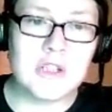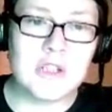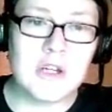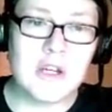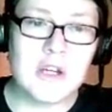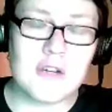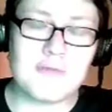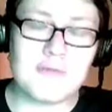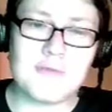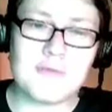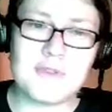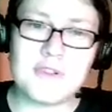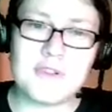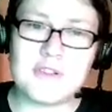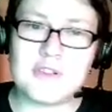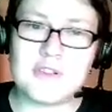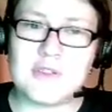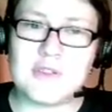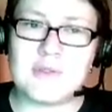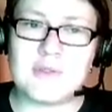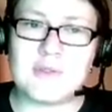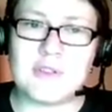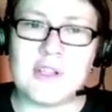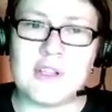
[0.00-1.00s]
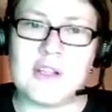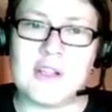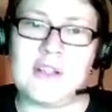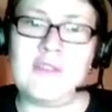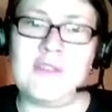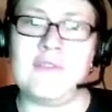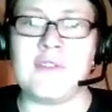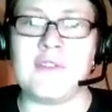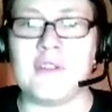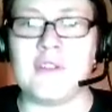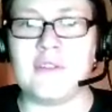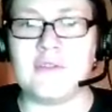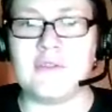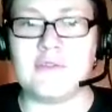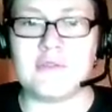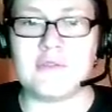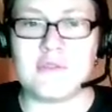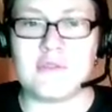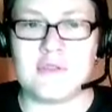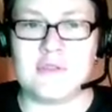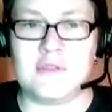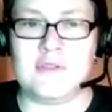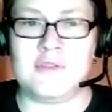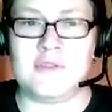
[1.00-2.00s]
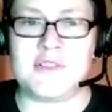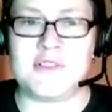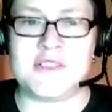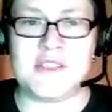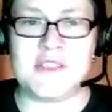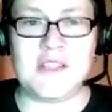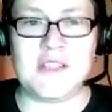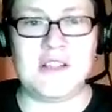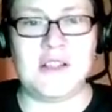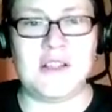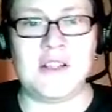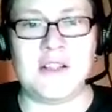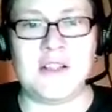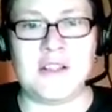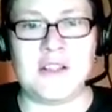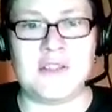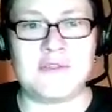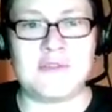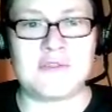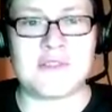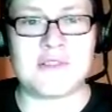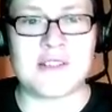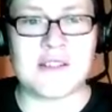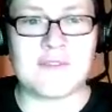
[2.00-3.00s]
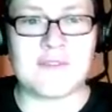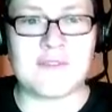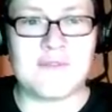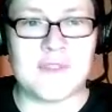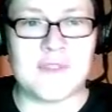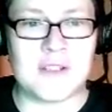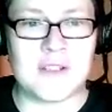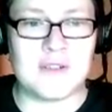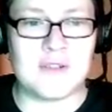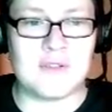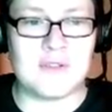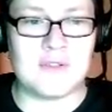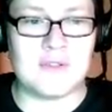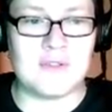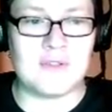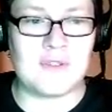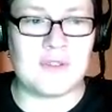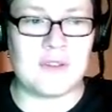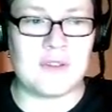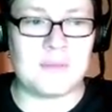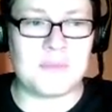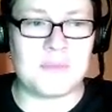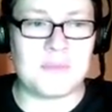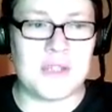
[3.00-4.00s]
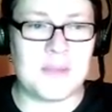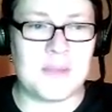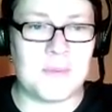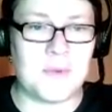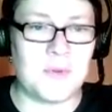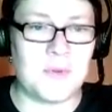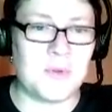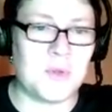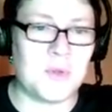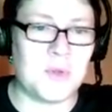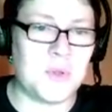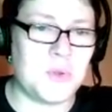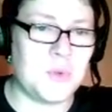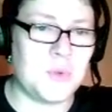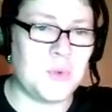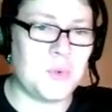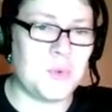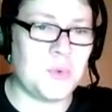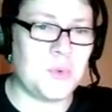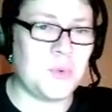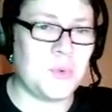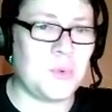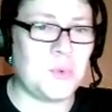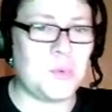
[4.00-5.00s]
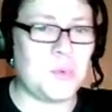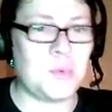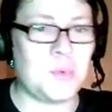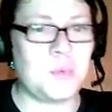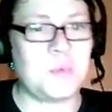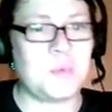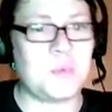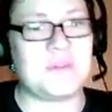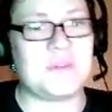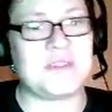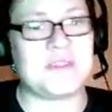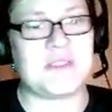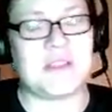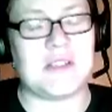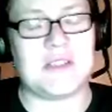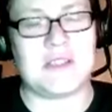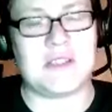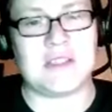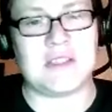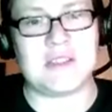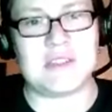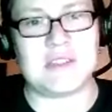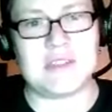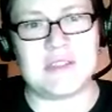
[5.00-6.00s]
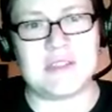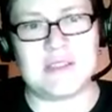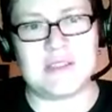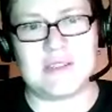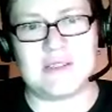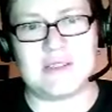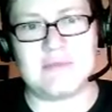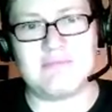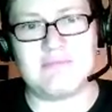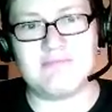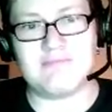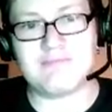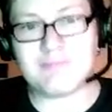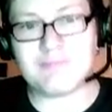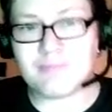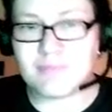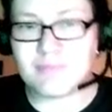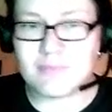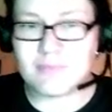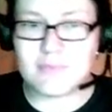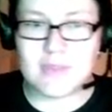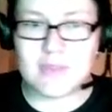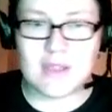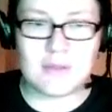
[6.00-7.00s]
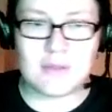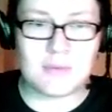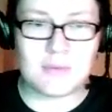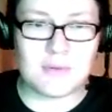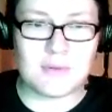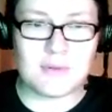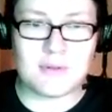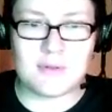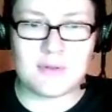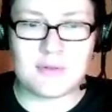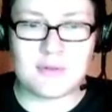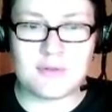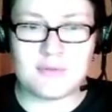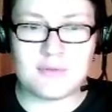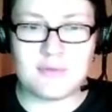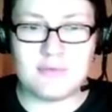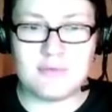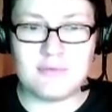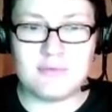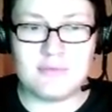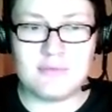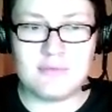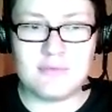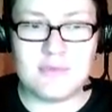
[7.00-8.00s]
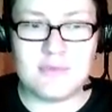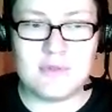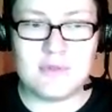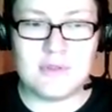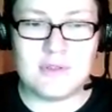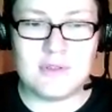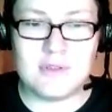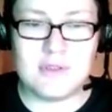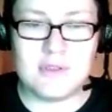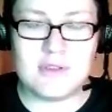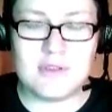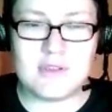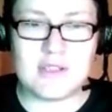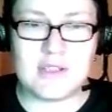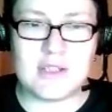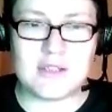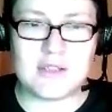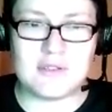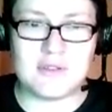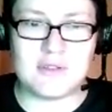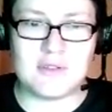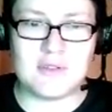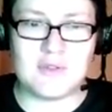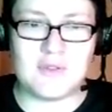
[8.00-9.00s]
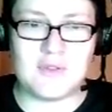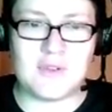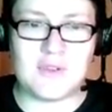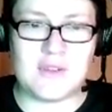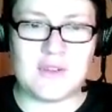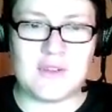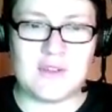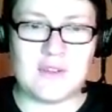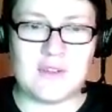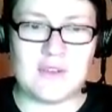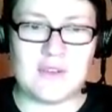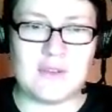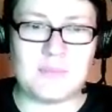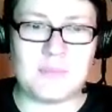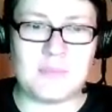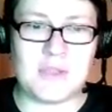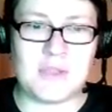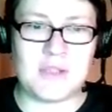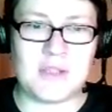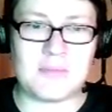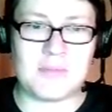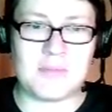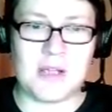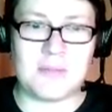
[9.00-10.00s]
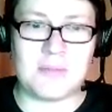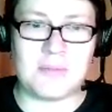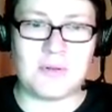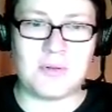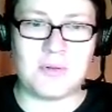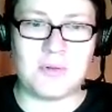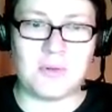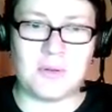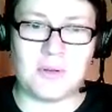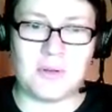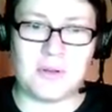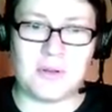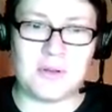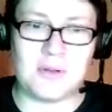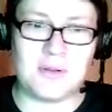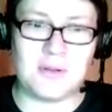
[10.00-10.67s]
I run into a lot of or see a lot of intersex videos of people who say that they were diagnosed as being bipolar.